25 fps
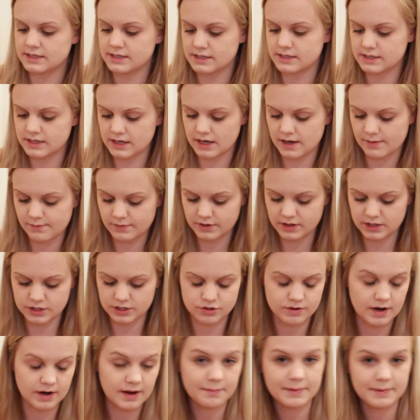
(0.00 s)
Does it come with a
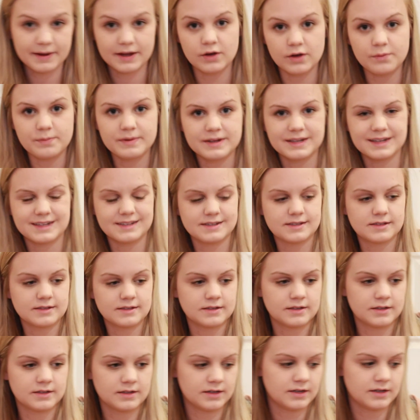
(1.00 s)
strap? I hope it does,
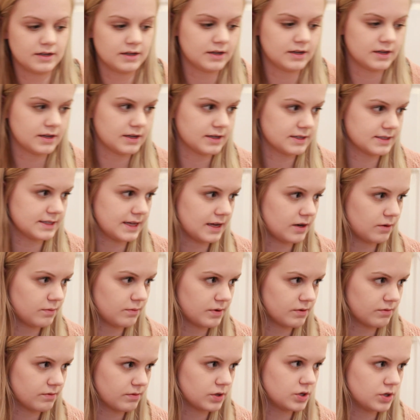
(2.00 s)
because that'll
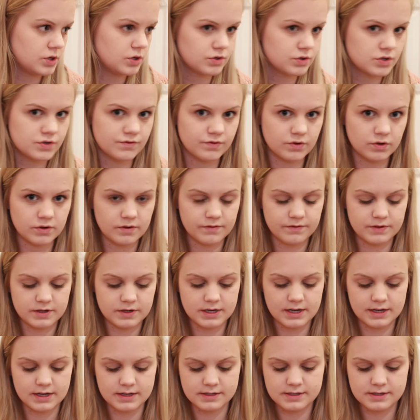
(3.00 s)
be really useful if it
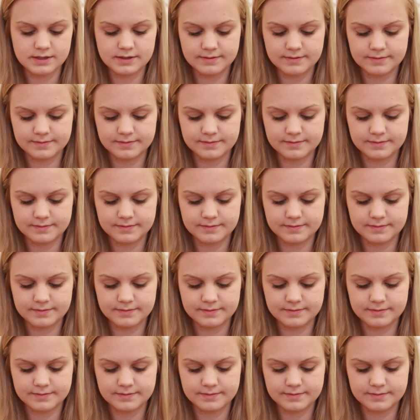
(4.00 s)
does.